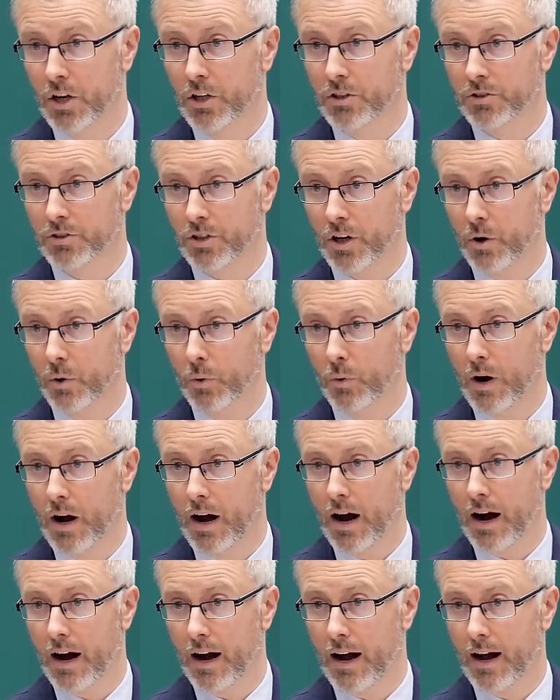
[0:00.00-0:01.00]
So
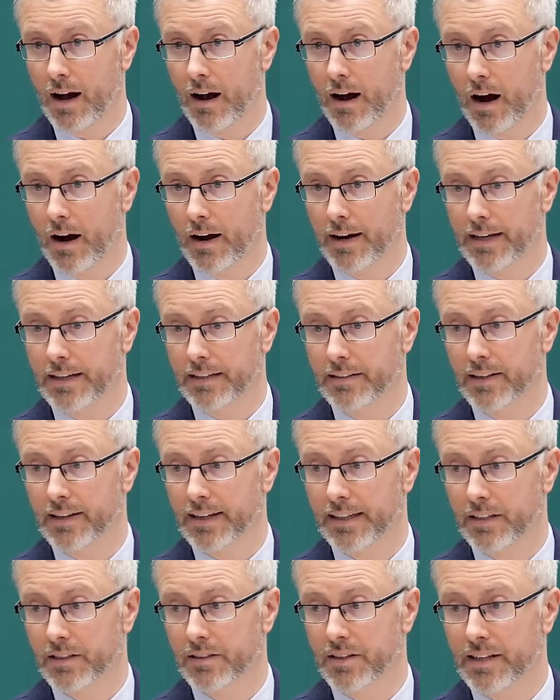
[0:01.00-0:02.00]
I
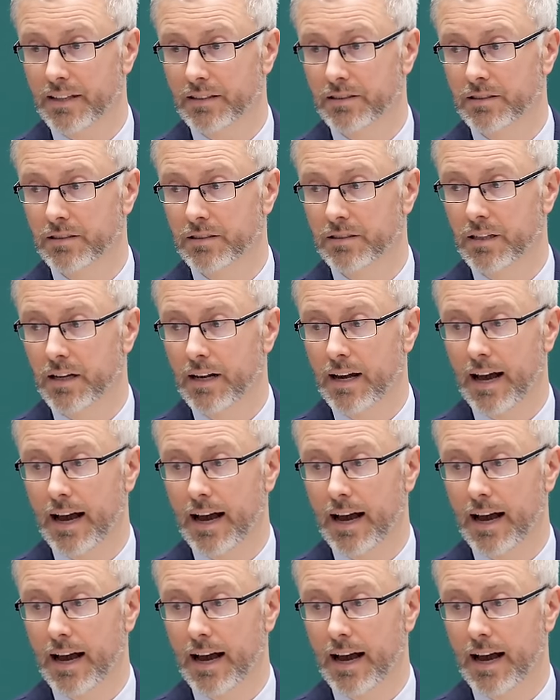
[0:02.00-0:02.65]
think this